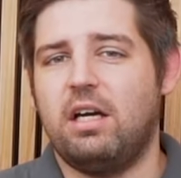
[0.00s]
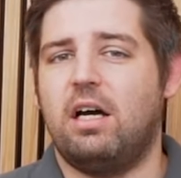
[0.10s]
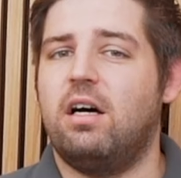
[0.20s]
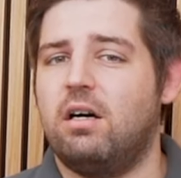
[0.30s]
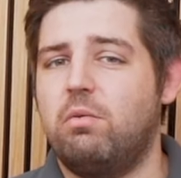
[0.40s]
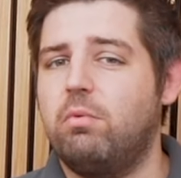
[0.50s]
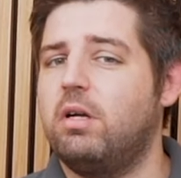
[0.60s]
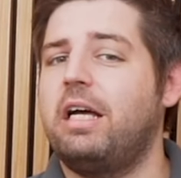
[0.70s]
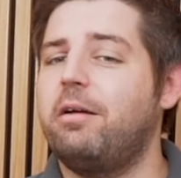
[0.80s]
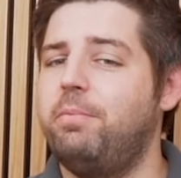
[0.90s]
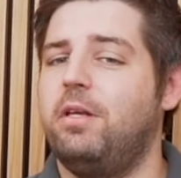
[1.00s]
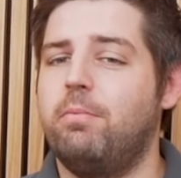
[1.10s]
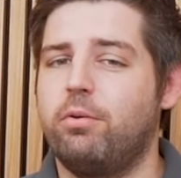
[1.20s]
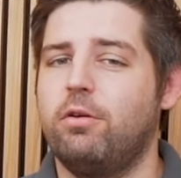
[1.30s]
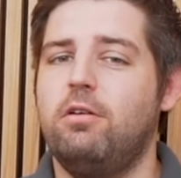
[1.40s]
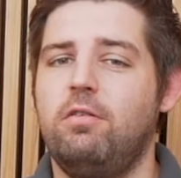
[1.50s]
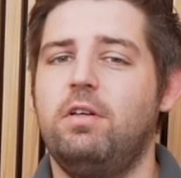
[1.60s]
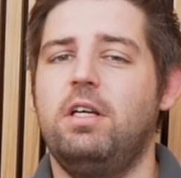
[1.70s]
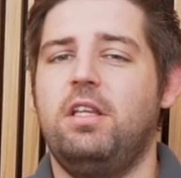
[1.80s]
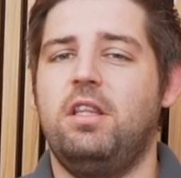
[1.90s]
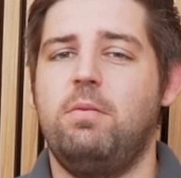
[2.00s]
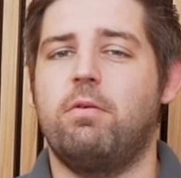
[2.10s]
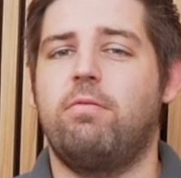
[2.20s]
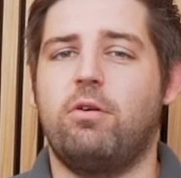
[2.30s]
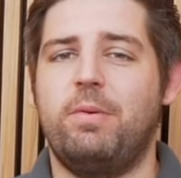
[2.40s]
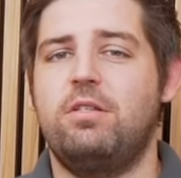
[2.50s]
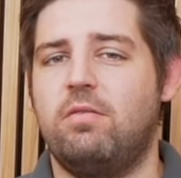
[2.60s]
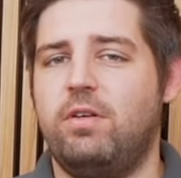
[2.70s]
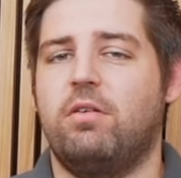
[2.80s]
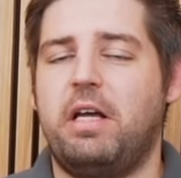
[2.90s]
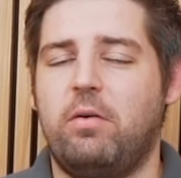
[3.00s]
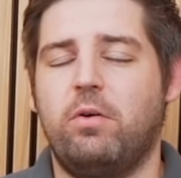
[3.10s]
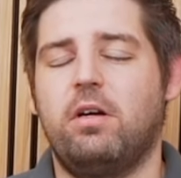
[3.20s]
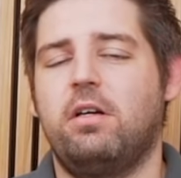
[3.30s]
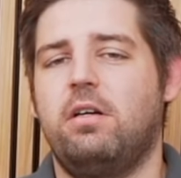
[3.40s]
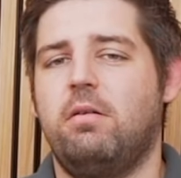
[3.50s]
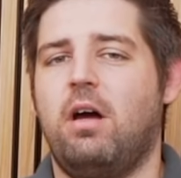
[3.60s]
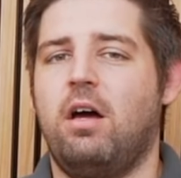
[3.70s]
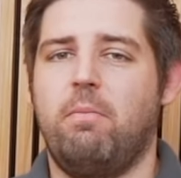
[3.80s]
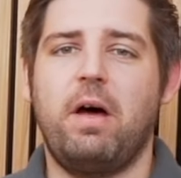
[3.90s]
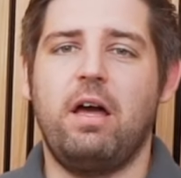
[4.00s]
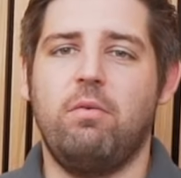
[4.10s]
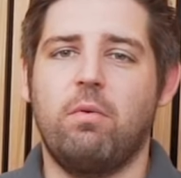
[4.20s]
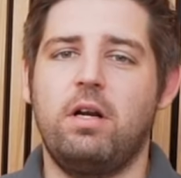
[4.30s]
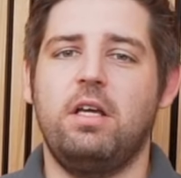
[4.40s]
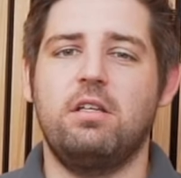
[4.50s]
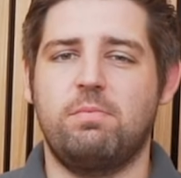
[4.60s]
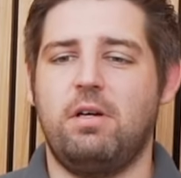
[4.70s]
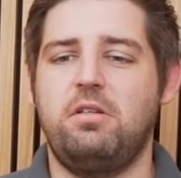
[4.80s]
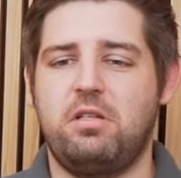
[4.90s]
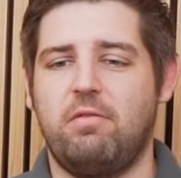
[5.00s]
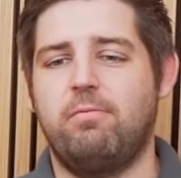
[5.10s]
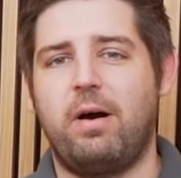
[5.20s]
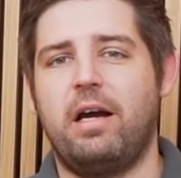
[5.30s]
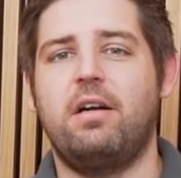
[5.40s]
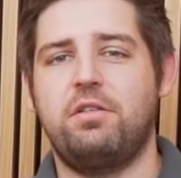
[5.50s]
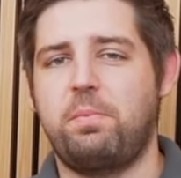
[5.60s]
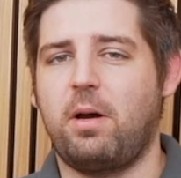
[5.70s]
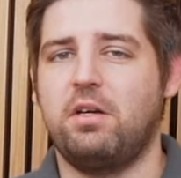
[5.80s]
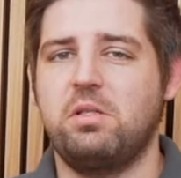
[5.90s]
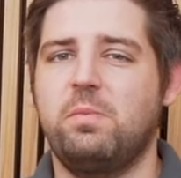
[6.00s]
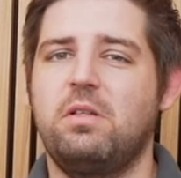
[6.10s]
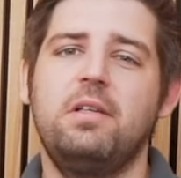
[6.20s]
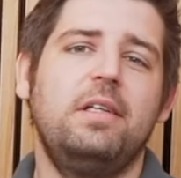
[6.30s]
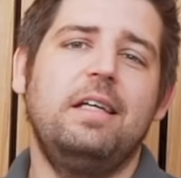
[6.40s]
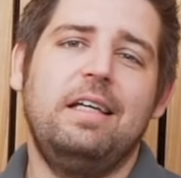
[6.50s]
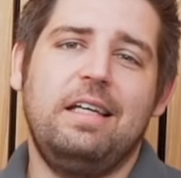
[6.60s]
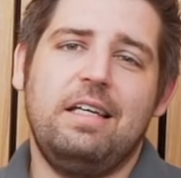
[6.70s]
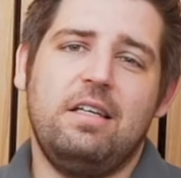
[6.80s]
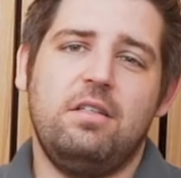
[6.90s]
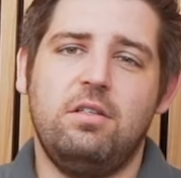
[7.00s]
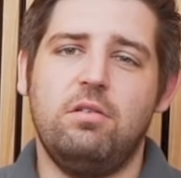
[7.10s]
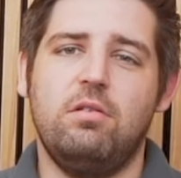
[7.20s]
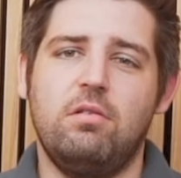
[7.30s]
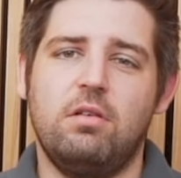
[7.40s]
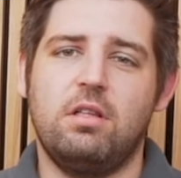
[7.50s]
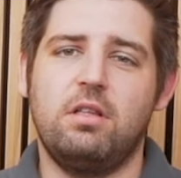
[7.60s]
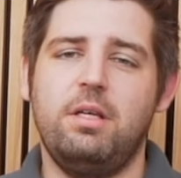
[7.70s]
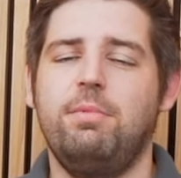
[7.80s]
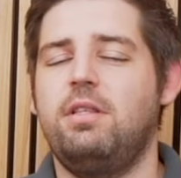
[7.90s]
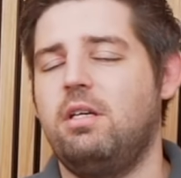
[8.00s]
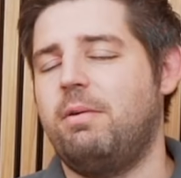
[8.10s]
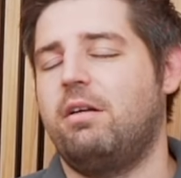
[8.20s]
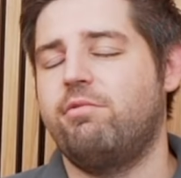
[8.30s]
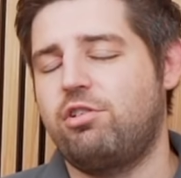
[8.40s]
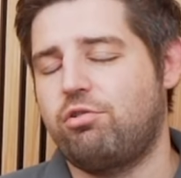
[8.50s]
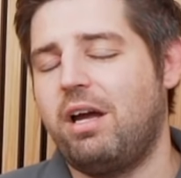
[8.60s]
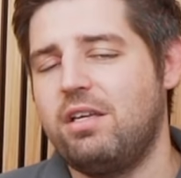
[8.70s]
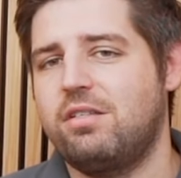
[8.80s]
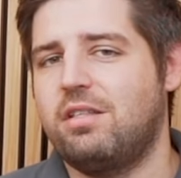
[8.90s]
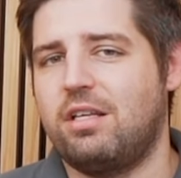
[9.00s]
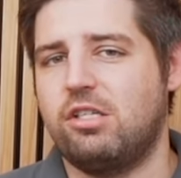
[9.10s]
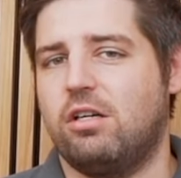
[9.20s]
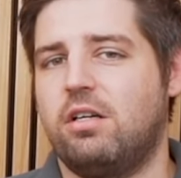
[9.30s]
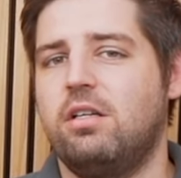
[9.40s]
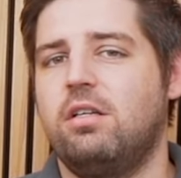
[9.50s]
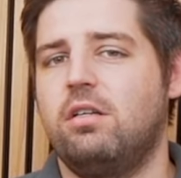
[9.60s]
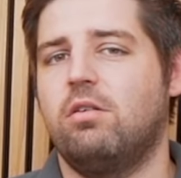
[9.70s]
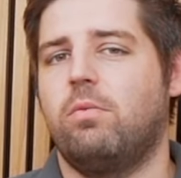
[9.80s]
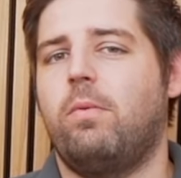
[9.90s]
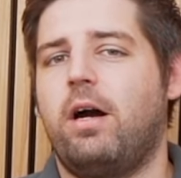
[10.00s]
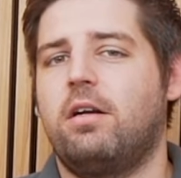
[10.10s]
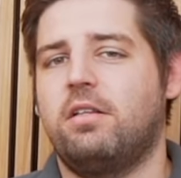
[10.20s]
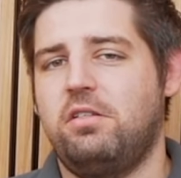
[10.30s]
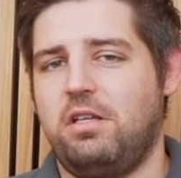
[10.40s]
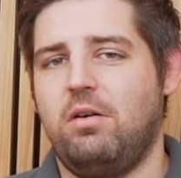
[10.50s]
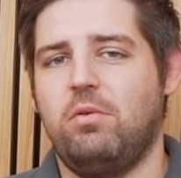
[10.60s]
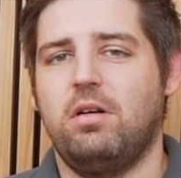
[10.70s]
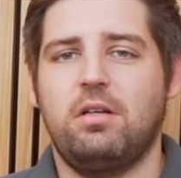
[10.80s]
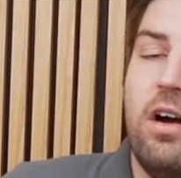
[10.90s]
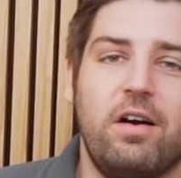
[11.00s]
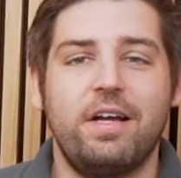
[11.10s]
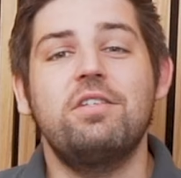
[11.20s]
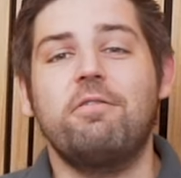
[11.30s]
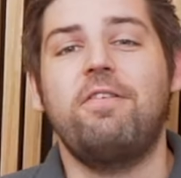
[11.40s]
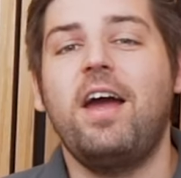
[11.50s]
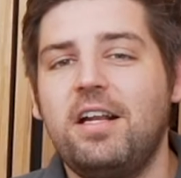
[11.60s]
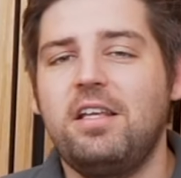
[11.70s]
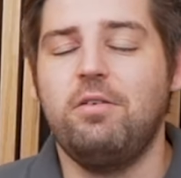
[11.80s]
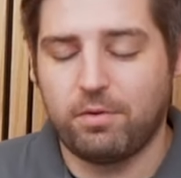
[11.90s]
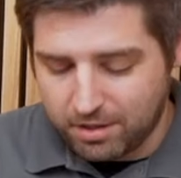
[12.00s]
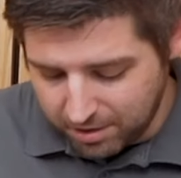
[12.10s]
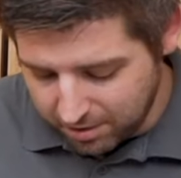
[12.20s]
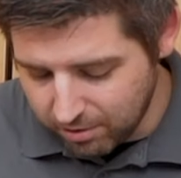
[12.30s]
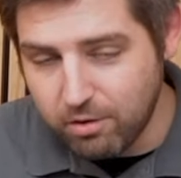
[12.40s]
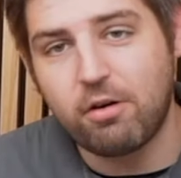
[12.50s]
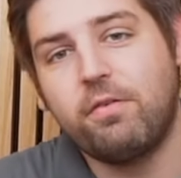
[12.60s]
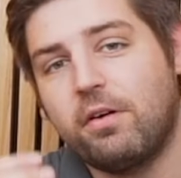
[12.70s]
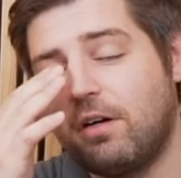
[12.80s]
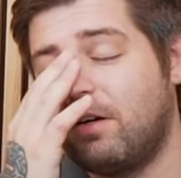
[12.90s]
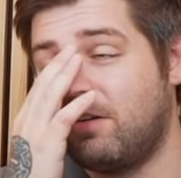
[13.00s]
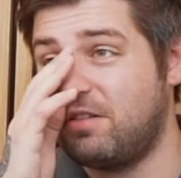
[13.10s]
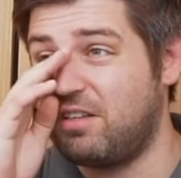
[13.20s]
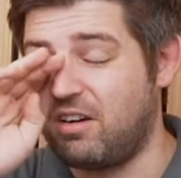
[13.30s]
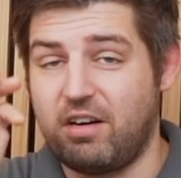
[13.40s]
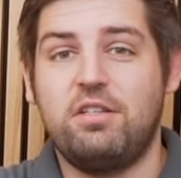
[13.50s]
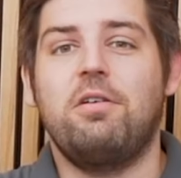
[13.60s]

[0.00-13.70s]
will help improve the performance of your network. By running as much stuff wired as possible, you limit the amount of stress that's on your wireless network. All right, so finally, we're going to go over a